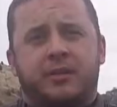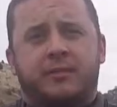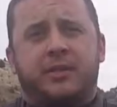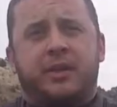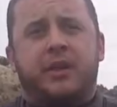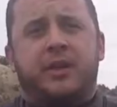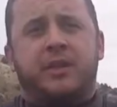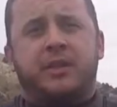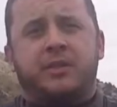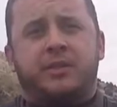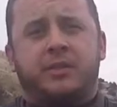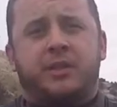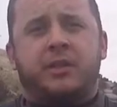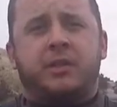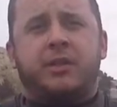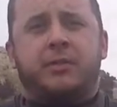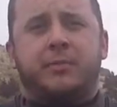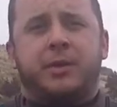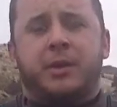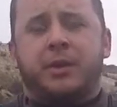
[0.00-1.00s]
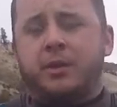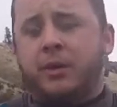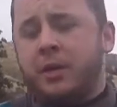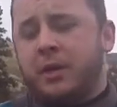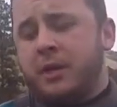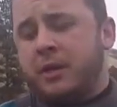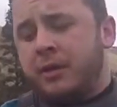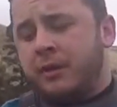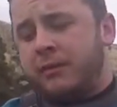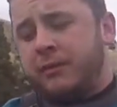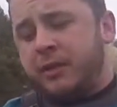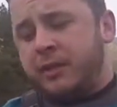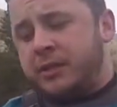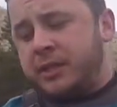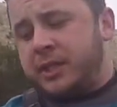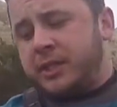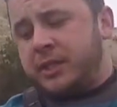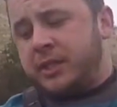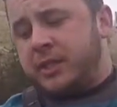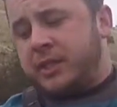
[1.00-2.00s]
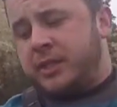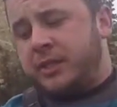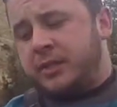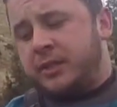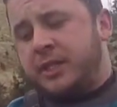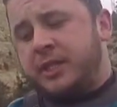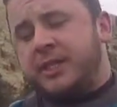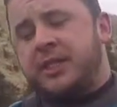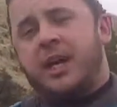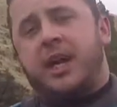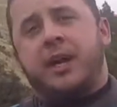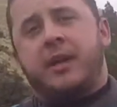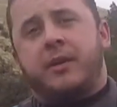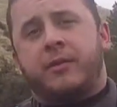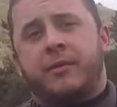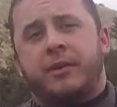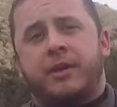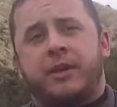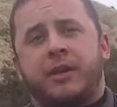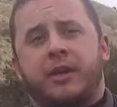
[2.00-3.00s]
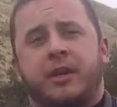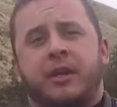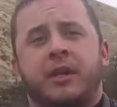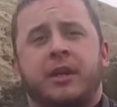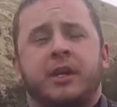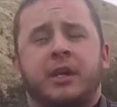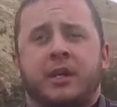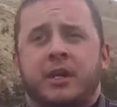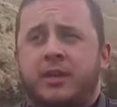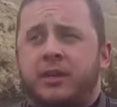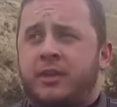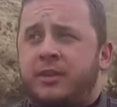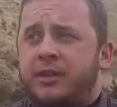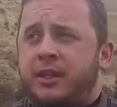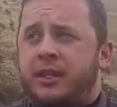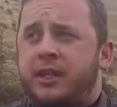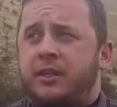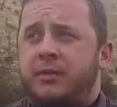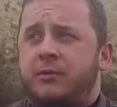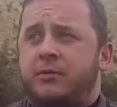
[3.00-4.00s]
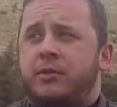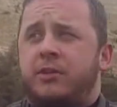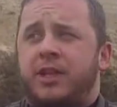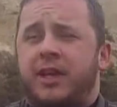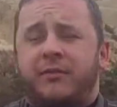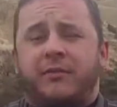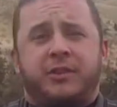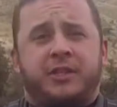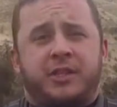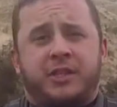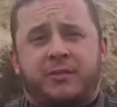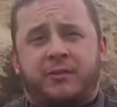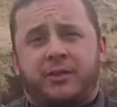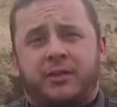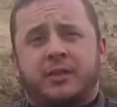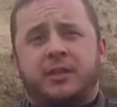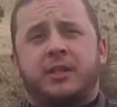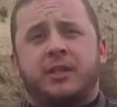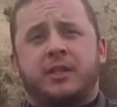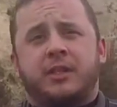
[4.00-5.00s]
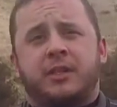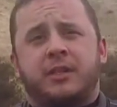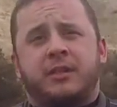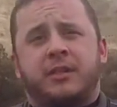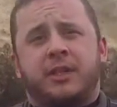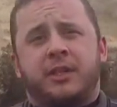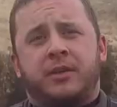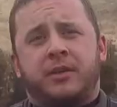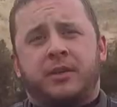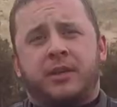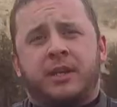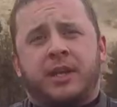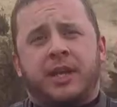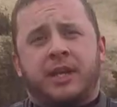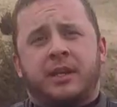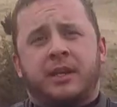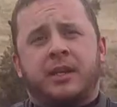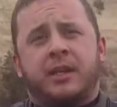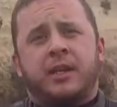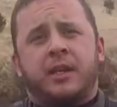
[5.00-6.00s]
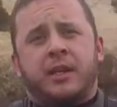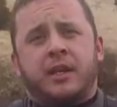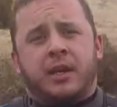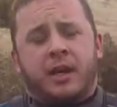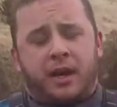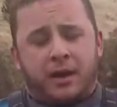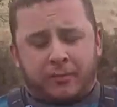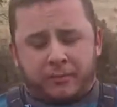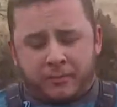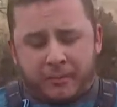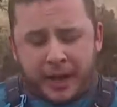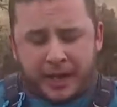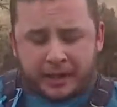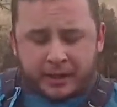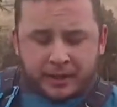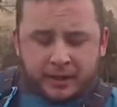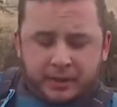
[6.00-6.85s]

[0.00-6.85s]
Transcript: very stern of the boat versus the side over here, there's a huge leverage difference that you can get um, back here.